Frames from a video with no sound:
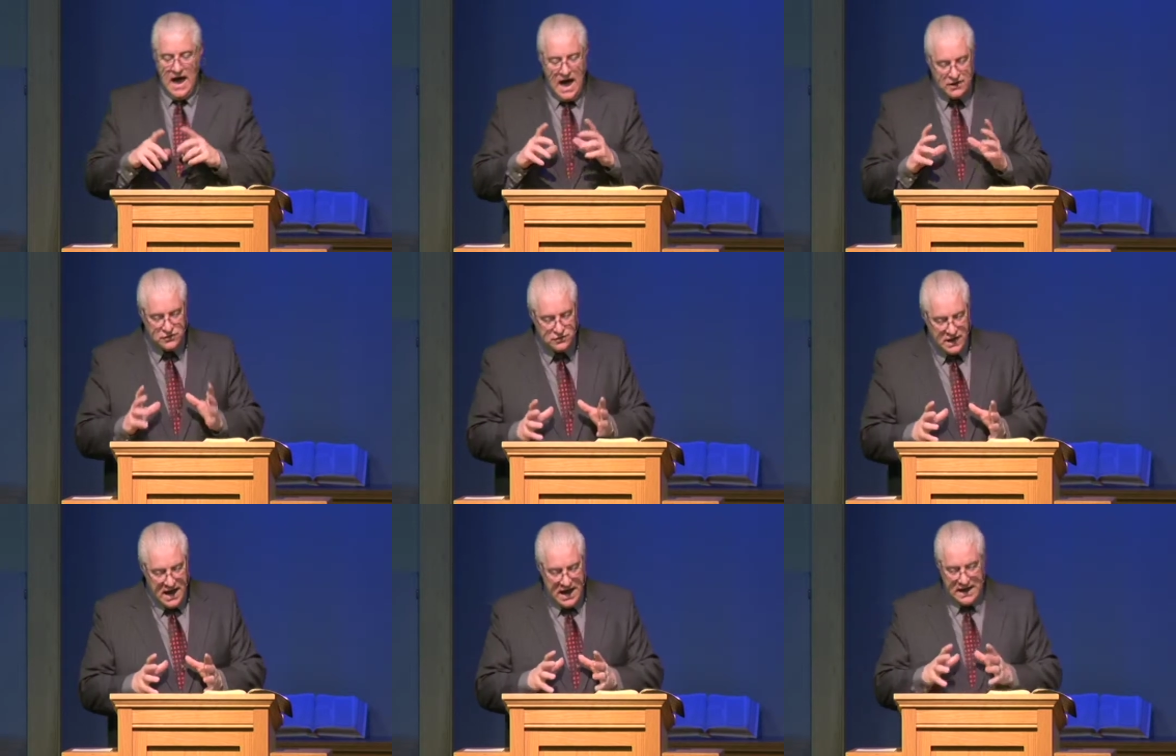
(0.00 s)

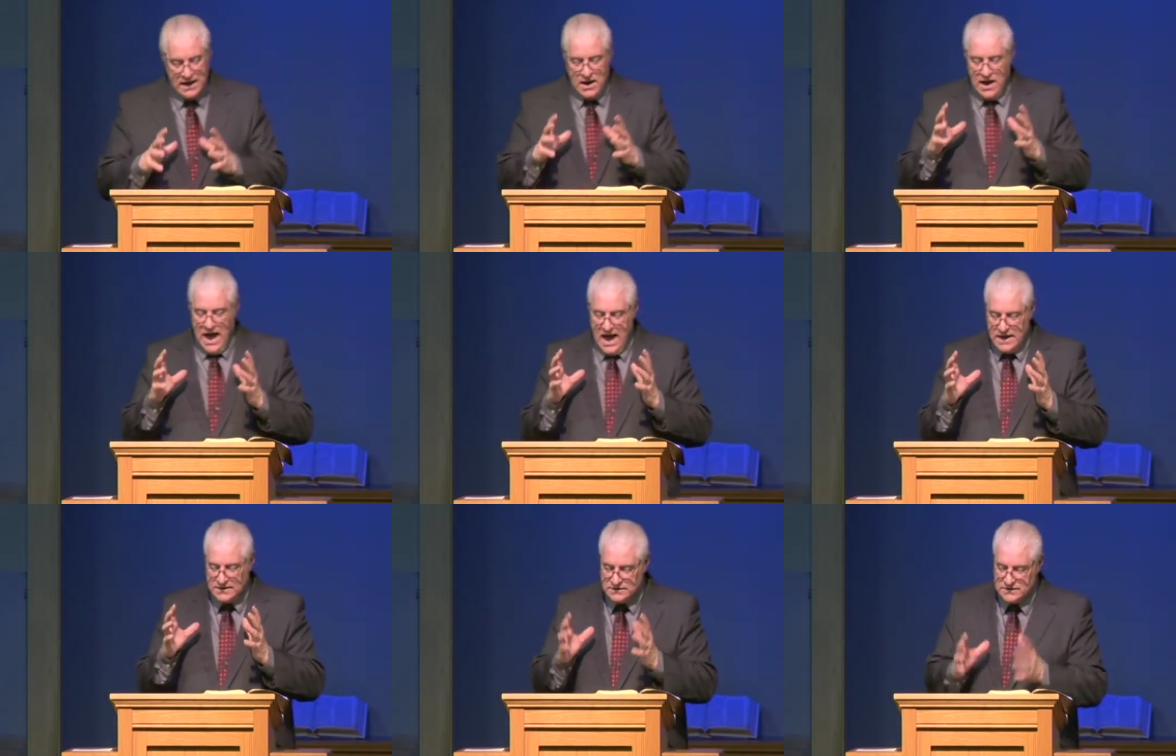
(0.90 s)
Adonai
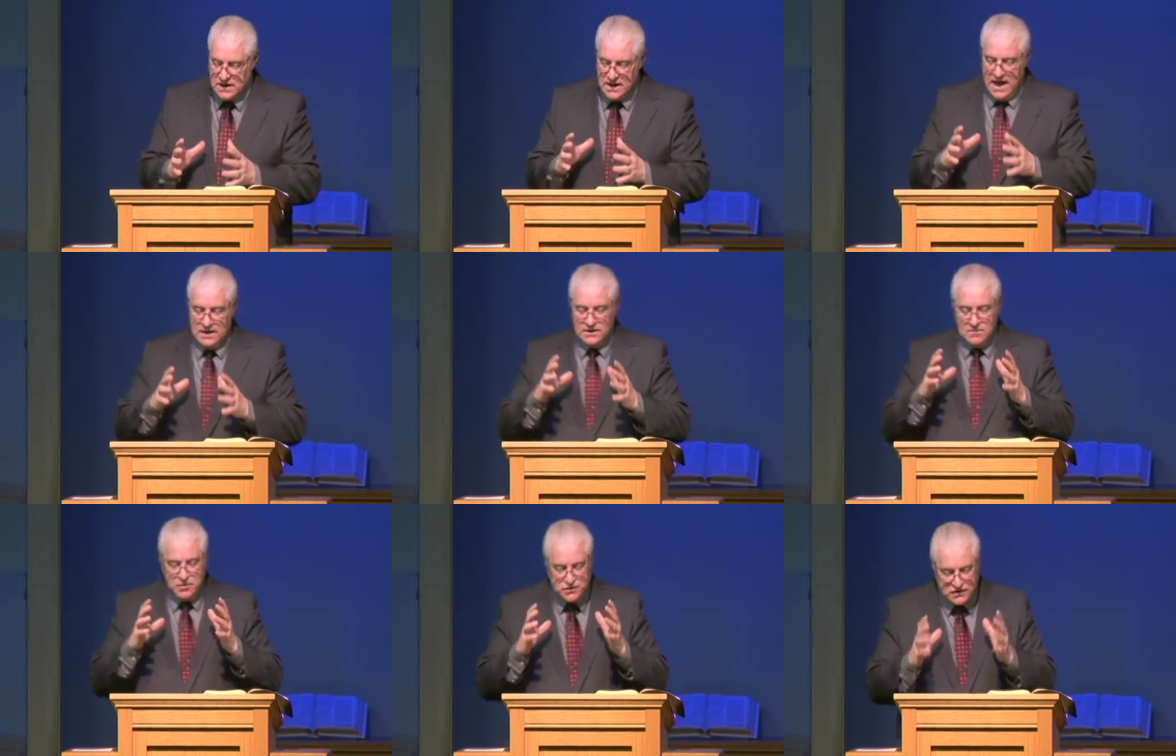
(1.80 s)
has and the
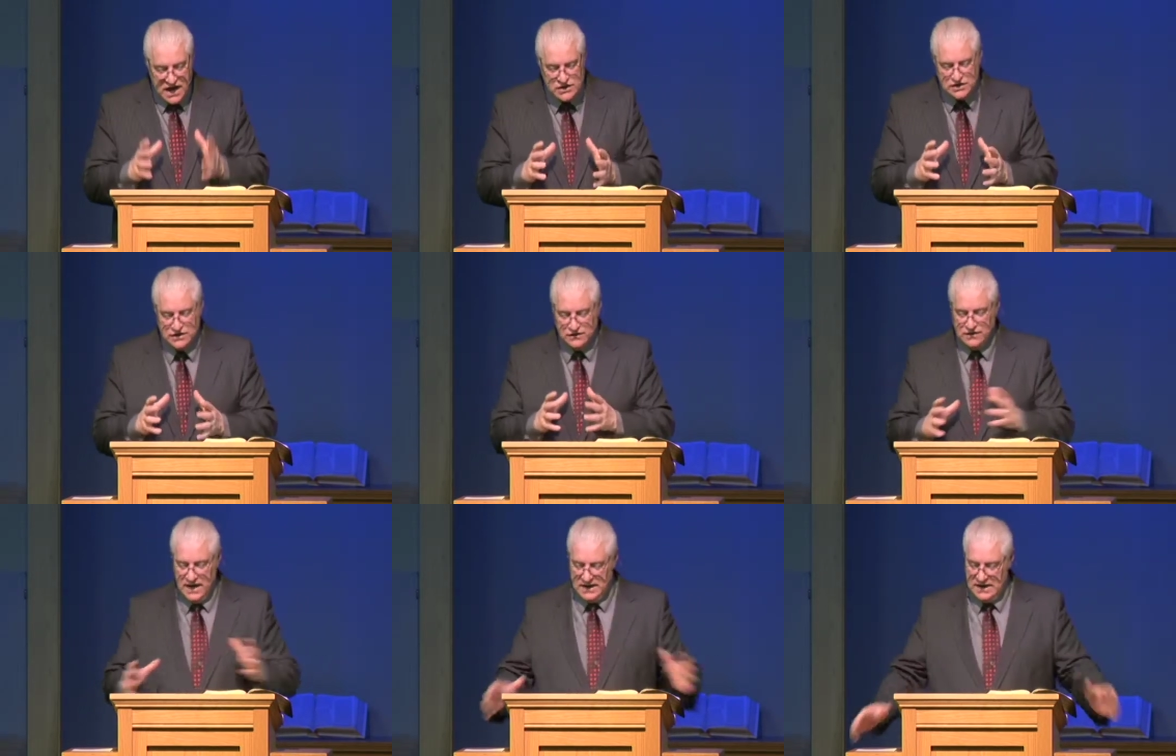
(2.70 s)
possession
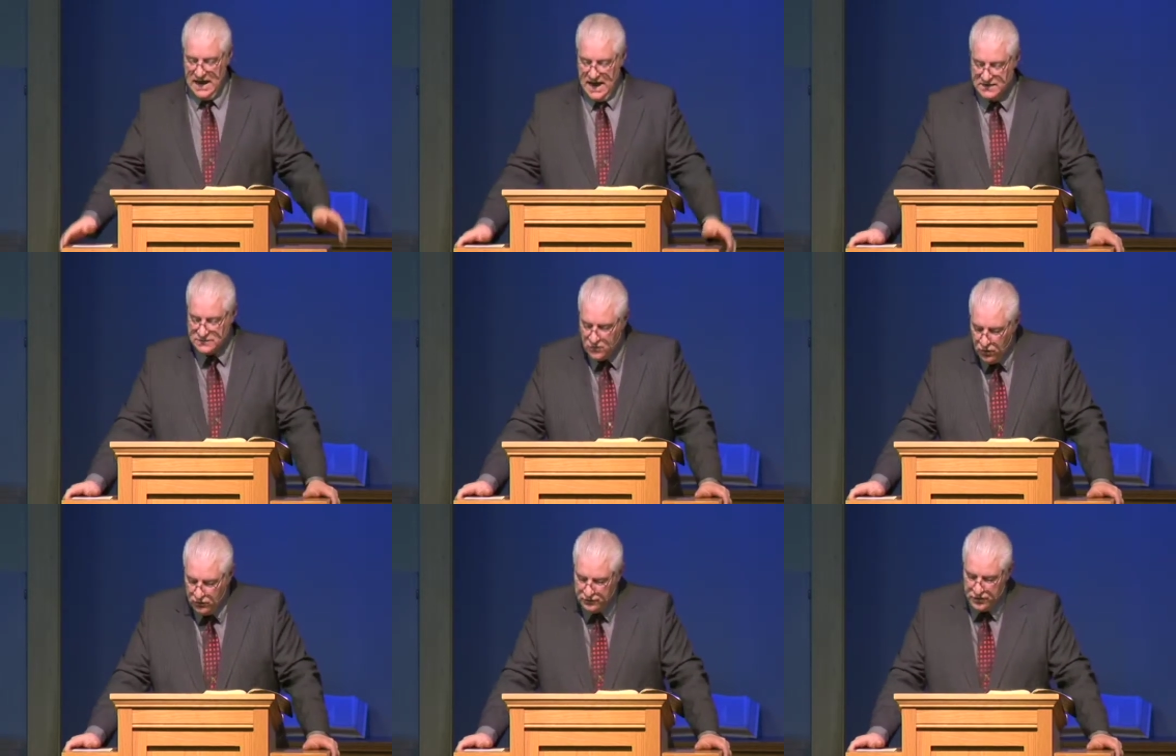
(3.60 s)
that he has
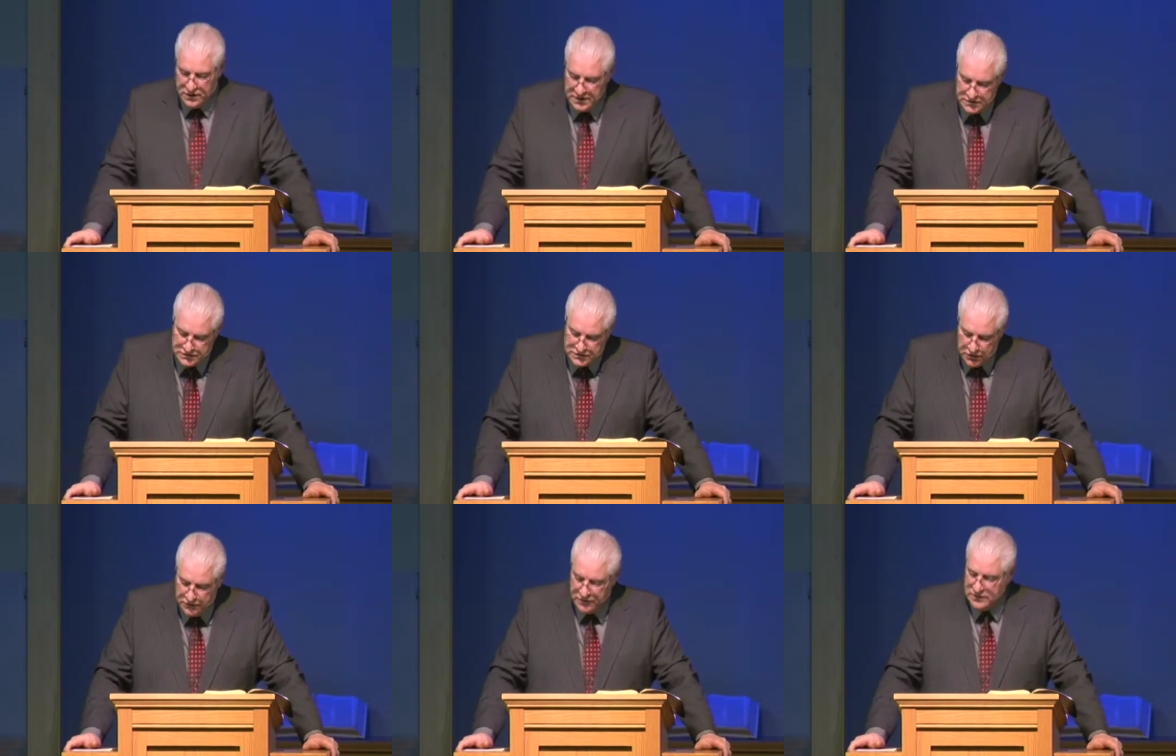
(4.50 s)
over his
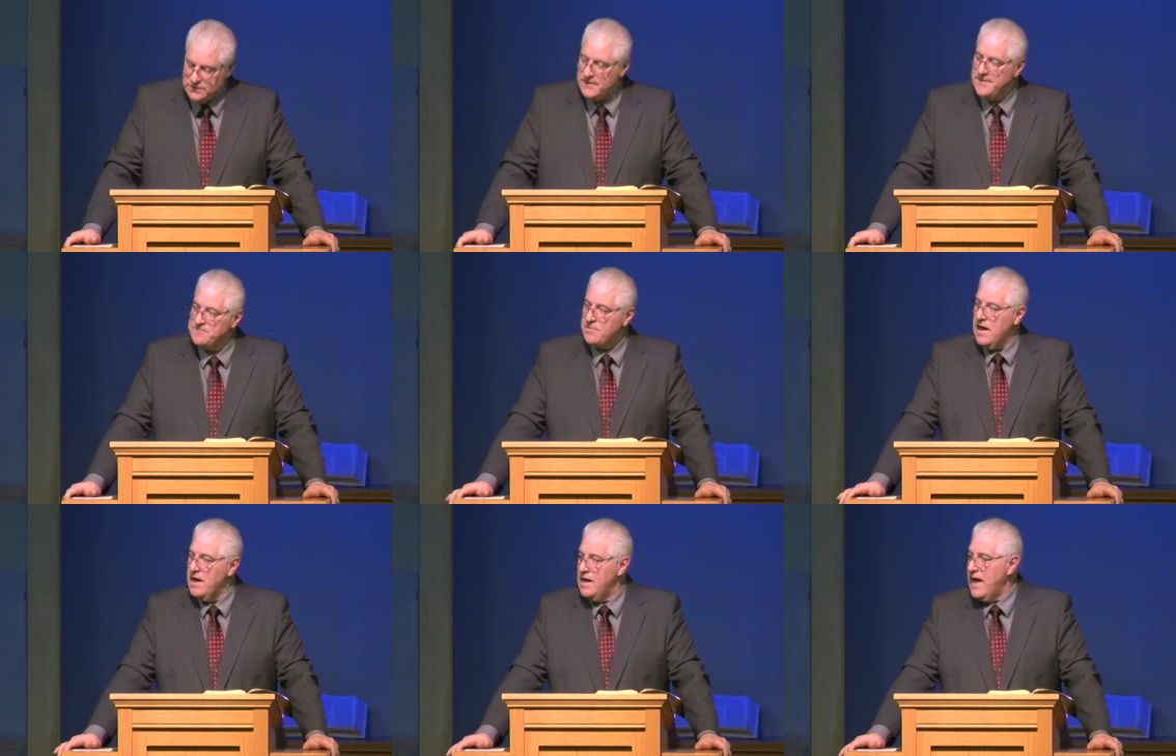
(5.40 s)
servant.
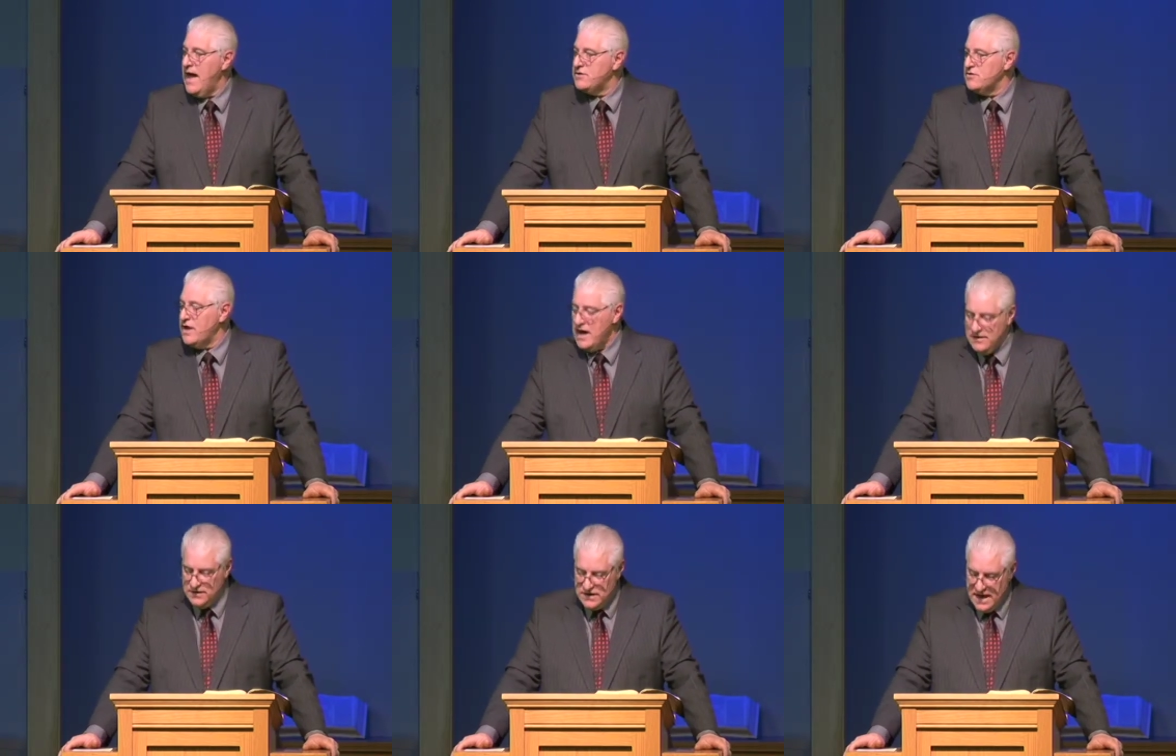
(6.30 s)
Uh,
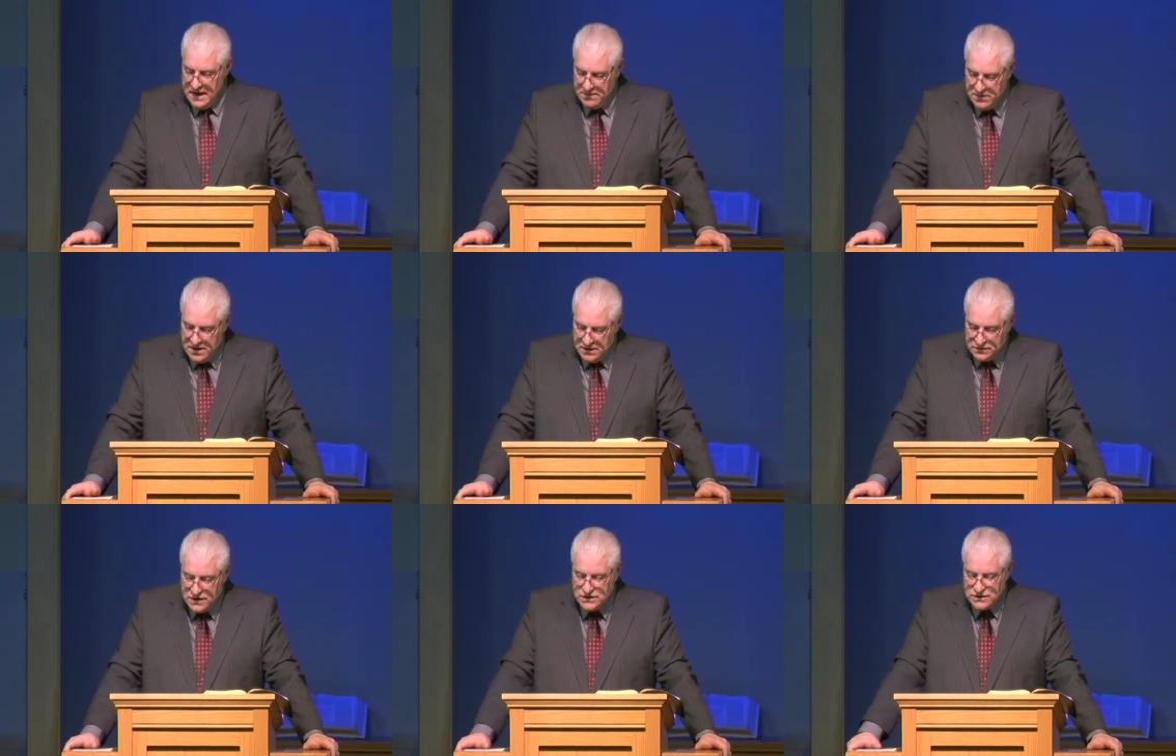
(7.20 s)
Adonai, the name,
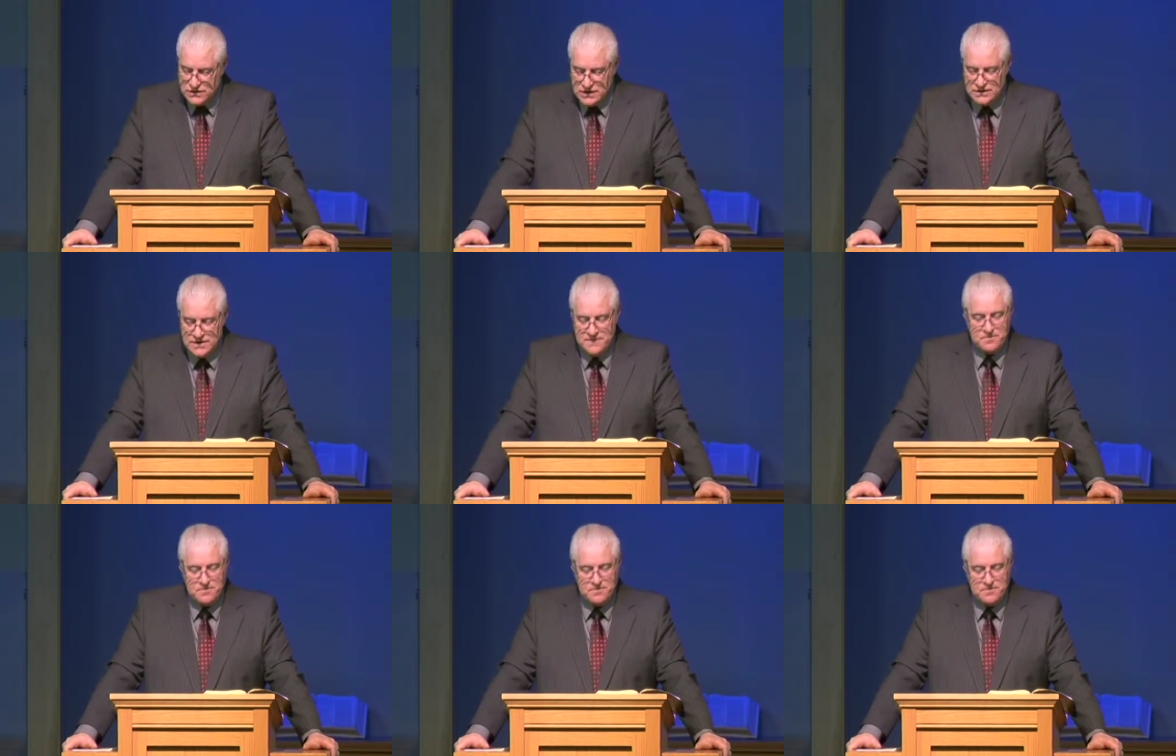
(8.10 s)
teaches us